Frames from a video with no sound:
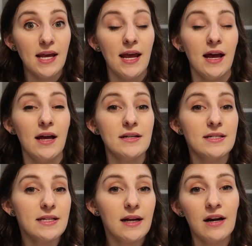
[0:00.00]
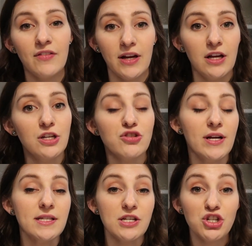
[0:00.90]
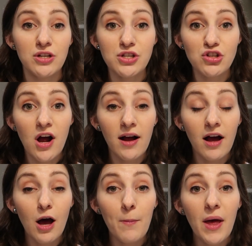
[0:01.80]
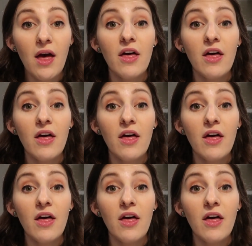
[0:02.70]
and did kind of like a transitional straw cup.